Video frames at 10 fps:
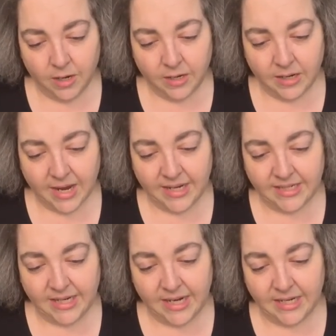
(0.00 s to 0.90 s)

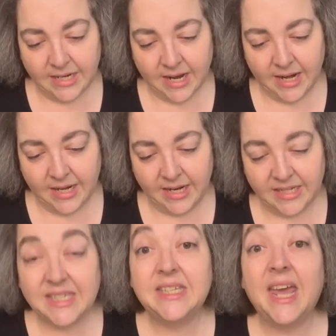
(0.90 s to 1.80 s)

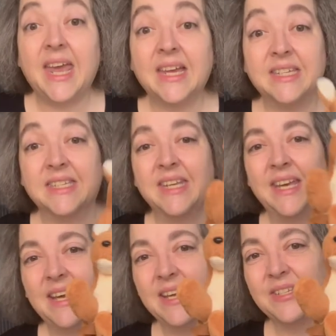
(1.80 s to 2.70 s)
1996.
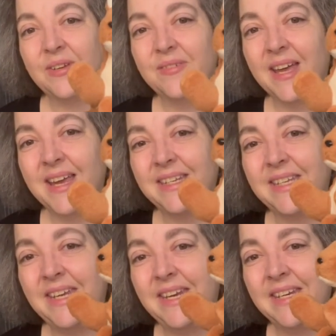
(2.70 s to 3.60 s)
So
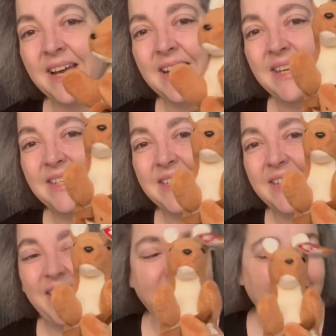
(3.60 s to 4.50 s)

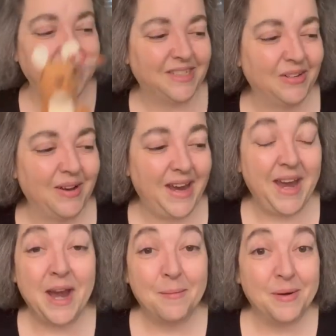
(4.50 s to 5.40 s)
1996. So I
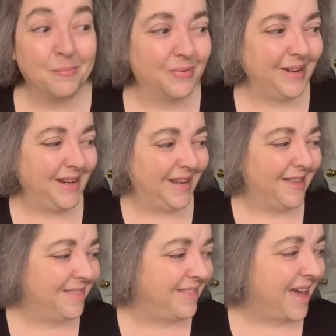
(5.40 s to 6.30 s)
am
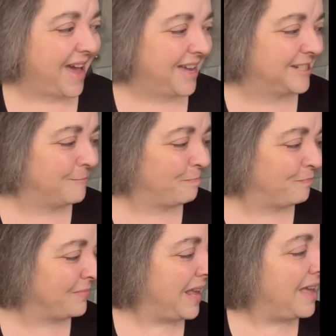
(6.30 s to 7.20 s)
bringing that.
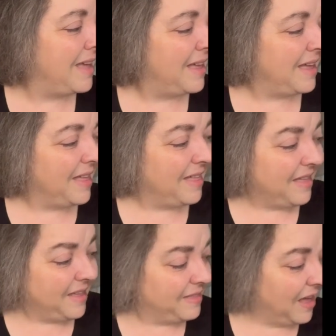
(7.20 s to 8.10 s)

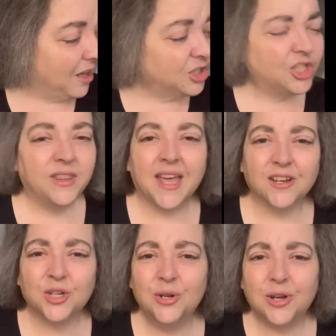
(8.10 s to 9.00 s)
I'll think
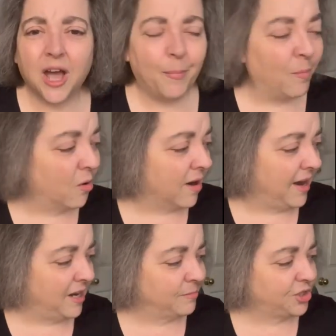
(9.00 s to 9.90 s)
I'll show you a couple more
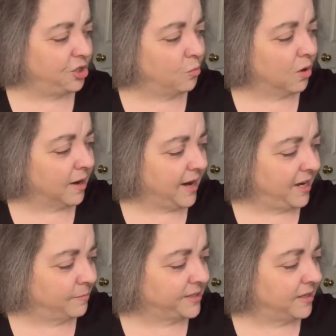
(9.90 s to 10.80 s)
items. Two more
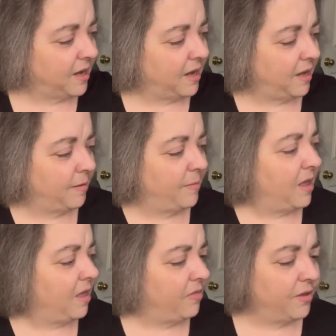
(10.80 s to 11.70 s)
items. Uh,
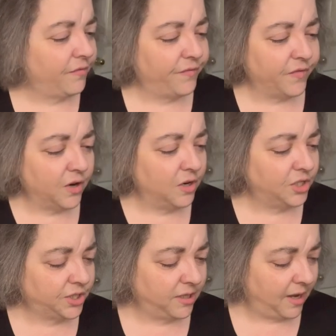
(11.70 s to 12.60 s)
the
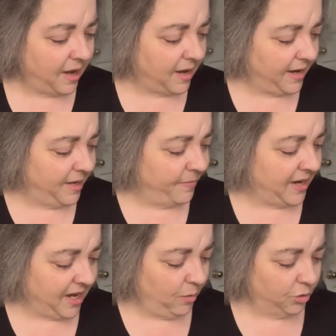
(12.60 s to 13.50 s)
first item
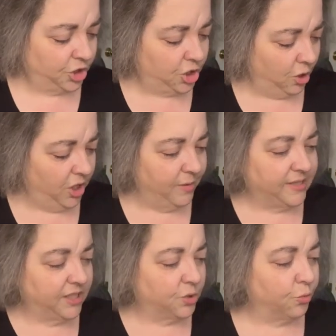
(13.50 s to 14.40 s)
that I will show you
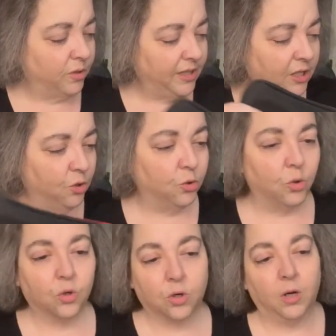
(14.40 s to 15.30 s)
is this really
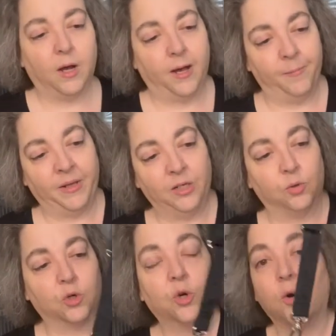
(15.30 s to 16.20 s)
cool um,
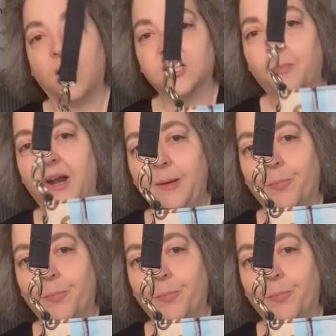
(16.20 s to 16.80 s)
little crossbody